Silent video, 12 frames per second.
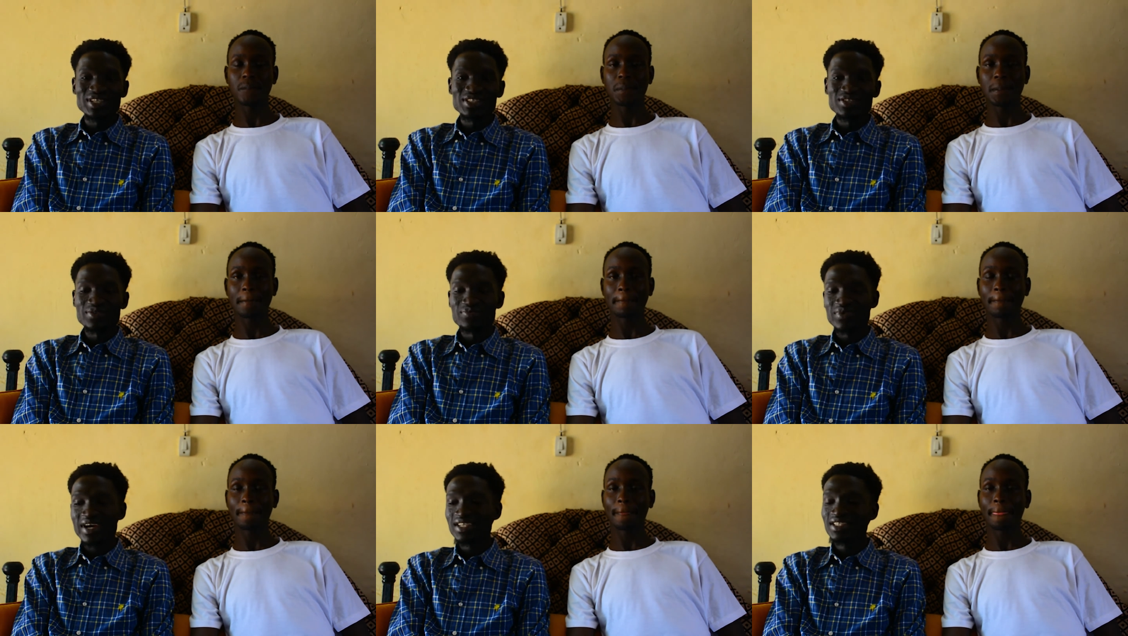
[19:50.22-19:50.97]
Speaker 1: has
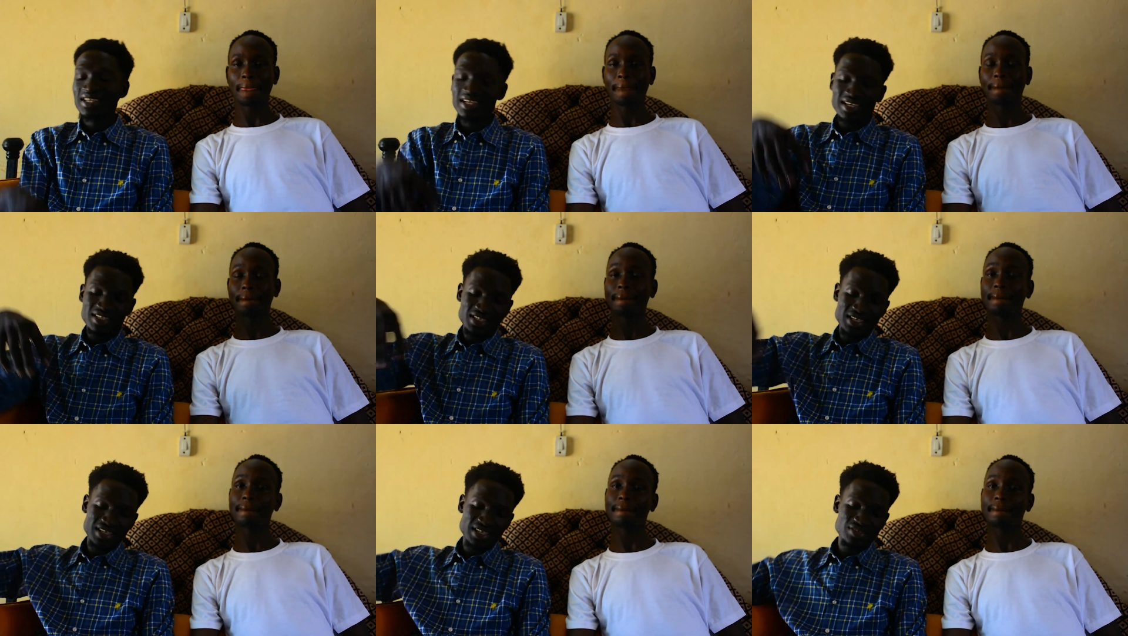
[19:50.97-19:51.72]
rephrased
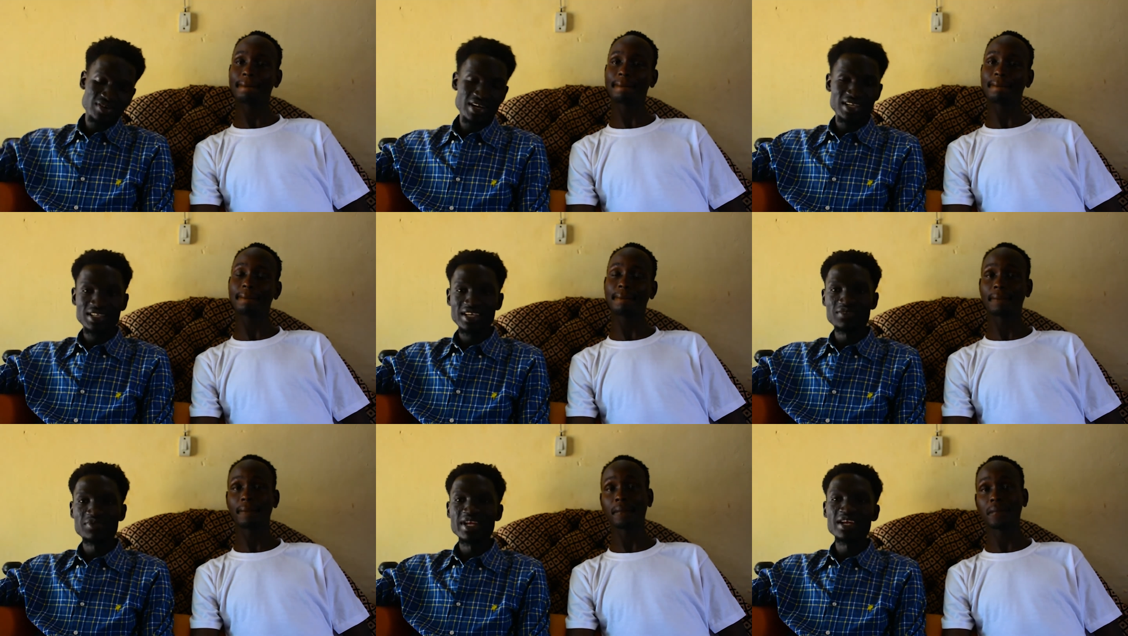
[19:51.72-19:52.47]
and uh,
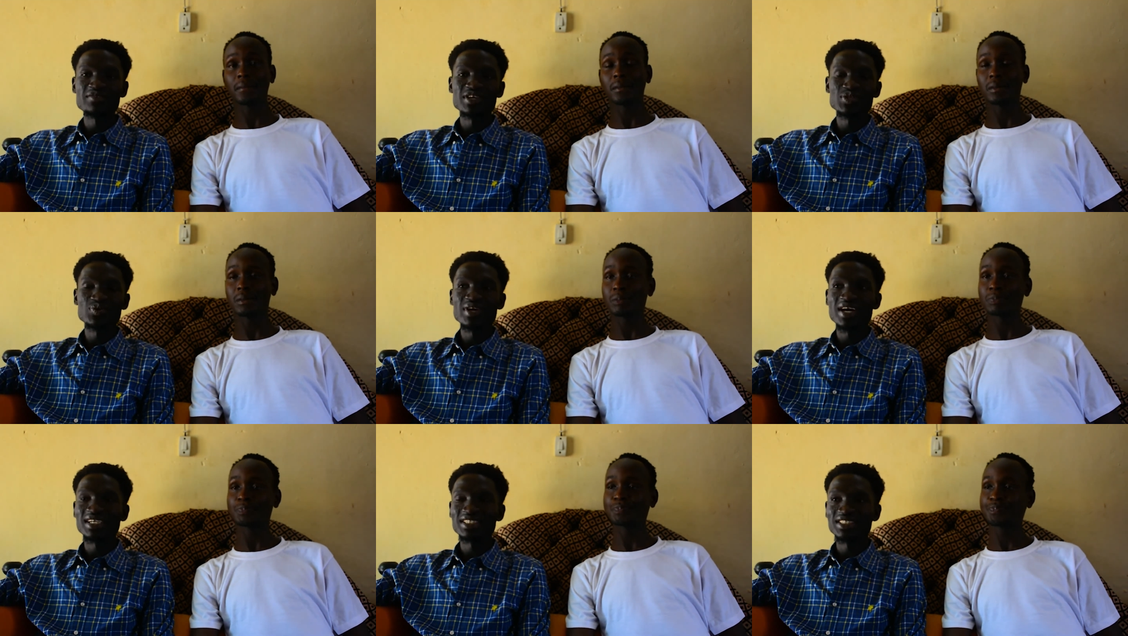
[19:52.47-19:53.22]
given advice to
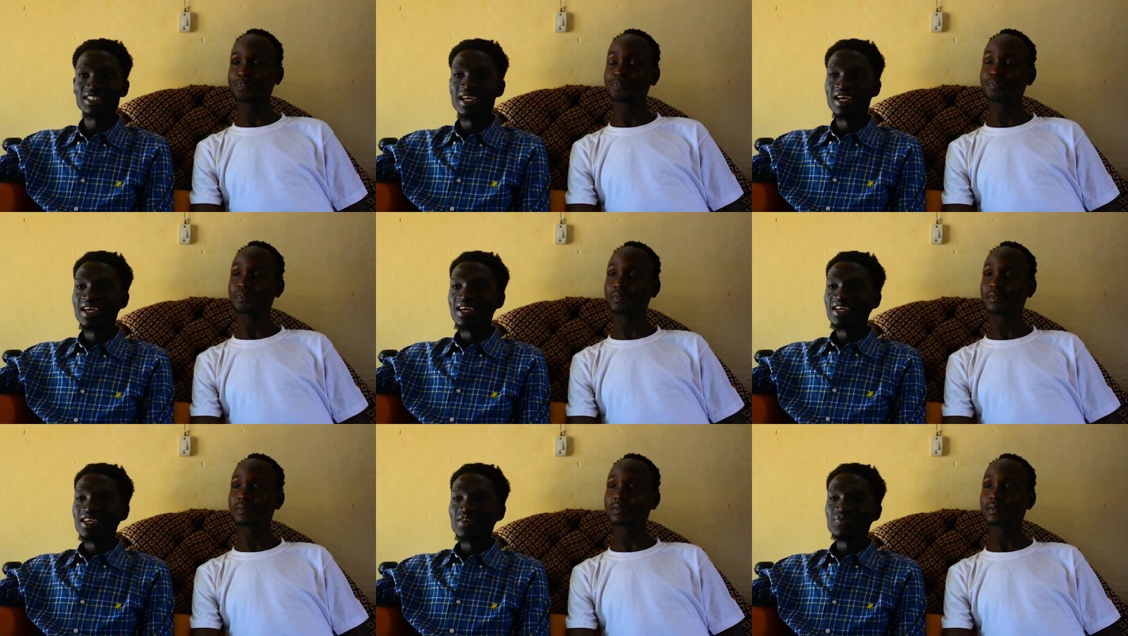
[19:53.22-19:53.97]
the artist.
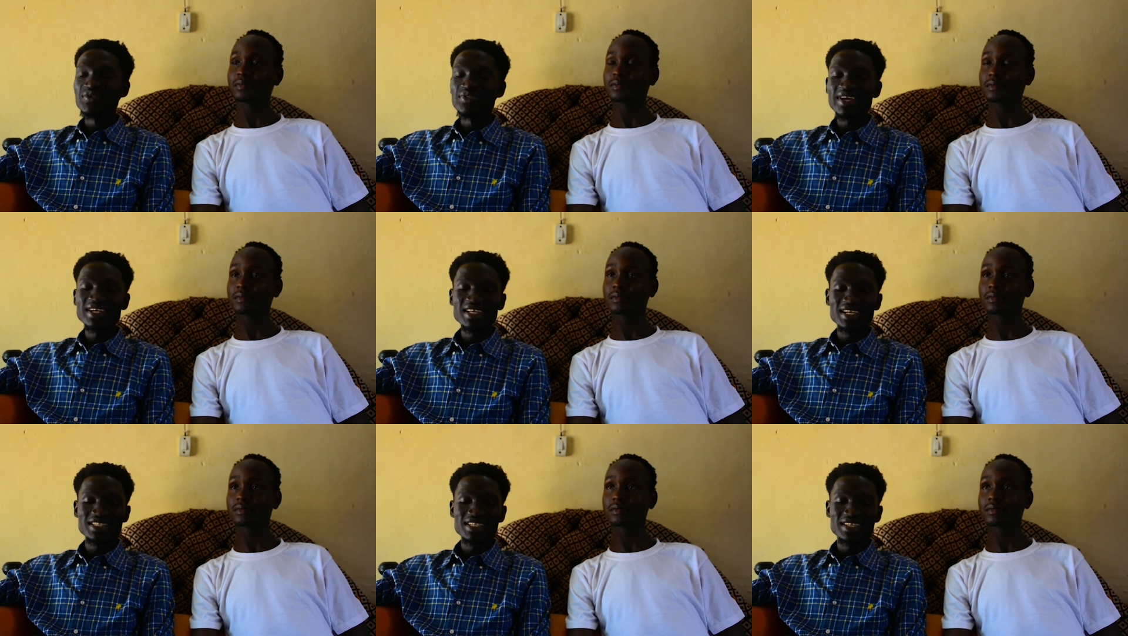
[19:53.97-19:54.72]
If you think
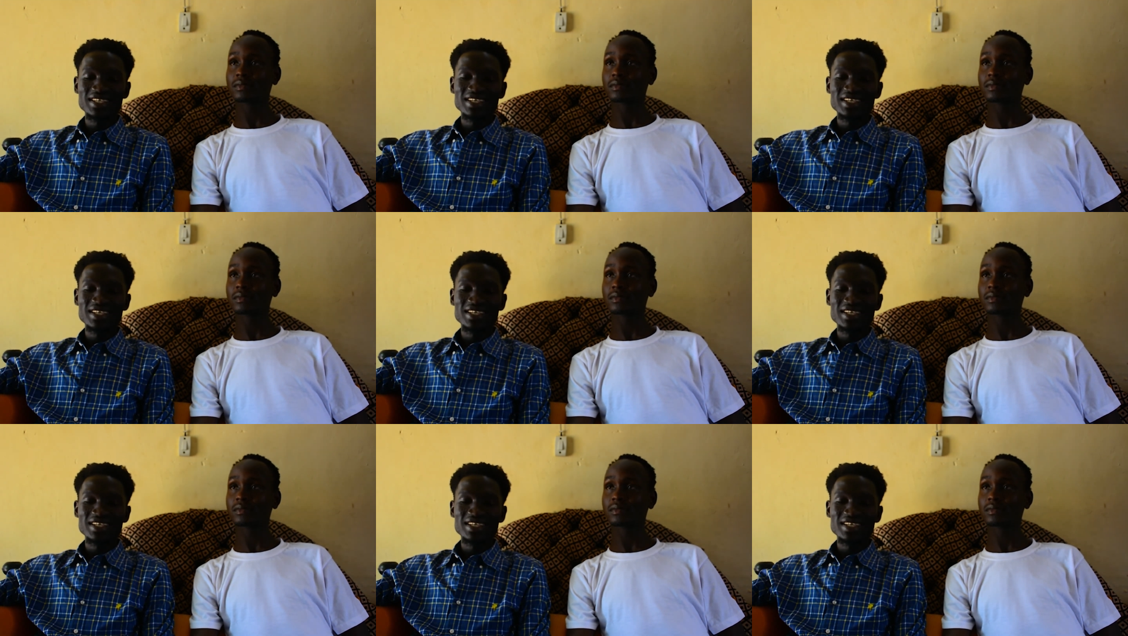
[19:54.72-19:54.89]
that